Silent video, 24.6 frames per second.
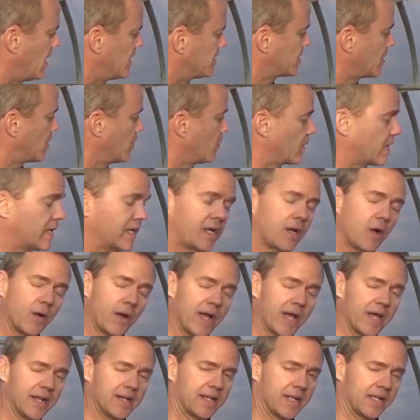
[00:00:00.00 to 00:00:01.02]
So we're going to go
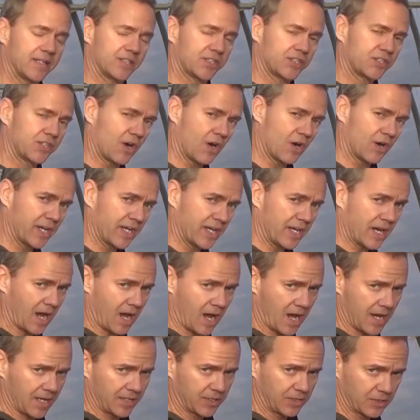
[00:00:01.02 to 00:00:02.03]
ahead and get started
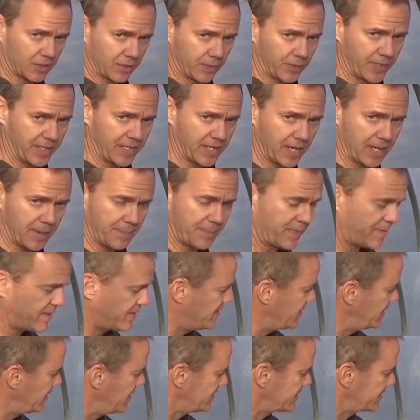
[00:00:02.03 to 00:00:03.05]
on gluing
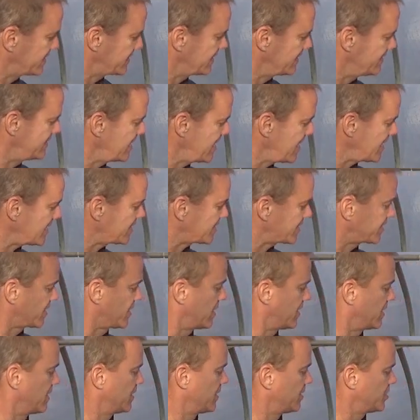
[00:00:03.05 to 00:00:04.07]
up this desk
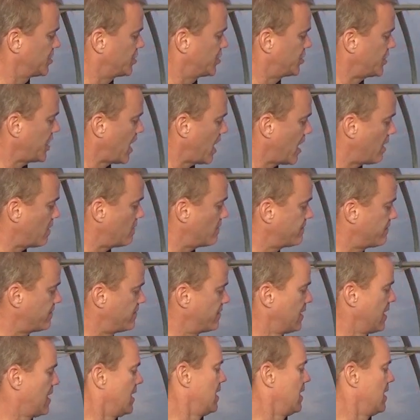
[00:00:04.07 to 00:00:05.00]
shelf.